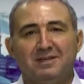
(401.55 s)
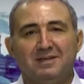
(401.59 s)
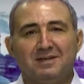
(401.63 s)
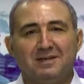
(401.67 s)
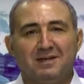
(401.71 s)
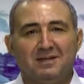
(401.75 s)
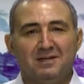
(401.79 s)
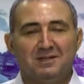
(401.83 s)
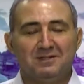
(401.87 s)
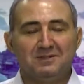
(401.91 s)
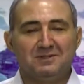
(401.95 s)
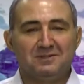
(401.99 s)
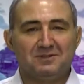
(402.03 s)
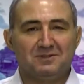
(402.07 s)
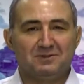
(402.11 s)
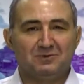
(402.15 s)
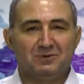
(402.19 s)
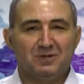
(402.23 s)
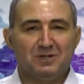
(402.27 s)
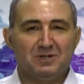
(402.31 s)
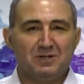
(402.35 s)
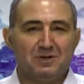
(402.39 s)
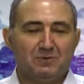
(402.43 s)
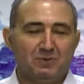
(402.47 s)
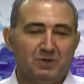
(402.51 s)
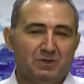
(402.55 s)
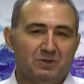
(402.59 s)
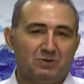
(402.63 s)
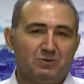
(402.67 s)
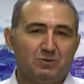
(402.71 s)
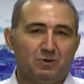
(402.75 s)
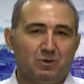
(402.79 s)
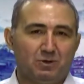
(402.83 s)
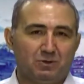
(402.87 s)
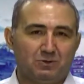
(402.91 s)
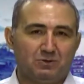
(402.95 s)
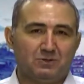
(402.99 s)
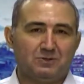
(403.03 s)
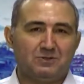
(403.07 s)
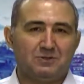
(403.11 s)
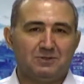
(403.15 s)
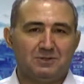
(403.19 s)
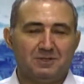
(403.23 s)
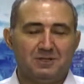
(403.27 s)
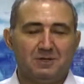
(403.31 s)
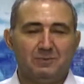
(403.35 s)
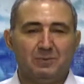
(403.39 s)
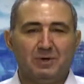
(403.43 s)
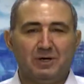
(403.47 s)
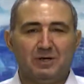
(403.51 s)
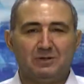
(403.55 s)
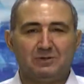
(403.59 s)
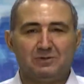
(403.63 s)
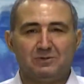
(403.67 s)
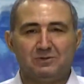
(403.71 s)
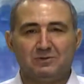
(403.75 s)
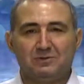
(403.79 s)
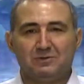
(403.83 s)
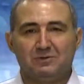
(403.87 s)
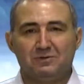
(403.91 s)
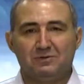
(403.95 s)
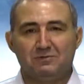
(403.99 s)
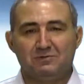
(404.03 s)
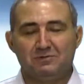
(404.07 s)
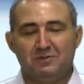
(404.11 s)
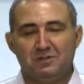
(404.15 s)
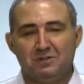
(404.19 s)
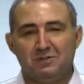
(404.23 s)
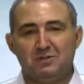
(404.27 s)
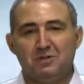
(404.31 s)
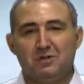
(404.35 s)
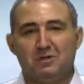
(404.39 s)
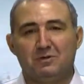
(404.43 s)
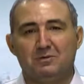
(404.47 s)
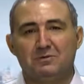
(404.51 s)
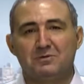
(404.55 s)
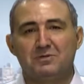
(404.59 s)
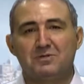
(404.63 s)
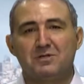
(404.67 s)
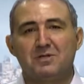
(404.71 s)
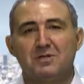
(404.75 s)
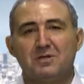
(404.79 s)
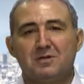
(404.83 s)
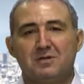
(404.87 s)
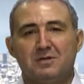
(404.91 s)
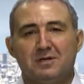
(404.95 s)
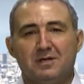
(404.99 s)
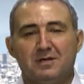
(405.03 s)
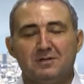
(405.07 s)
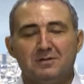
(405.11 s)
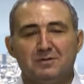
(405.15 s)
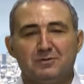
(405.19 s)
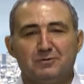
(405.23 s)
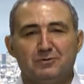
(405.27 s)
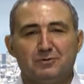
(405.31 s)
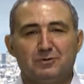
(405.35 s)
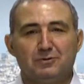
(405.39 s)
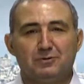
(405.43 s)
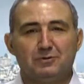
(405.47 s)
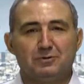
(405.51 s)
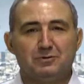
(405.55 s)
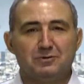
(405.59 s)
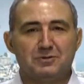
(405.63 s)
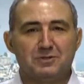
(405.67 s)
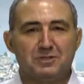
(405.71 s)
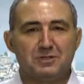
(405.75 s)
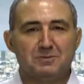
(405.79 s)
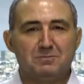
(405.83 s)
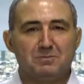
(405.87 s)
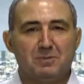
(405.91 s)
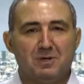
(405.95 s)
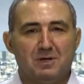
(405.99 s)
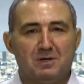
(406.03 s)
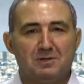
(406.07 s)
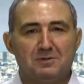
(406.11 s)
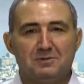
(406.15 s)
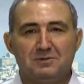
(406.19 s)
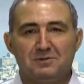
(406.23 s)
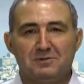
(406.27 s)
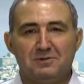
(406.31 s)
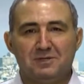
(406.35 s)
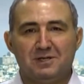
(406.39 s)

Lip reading: and when we talked about the videos and introducing Mardin.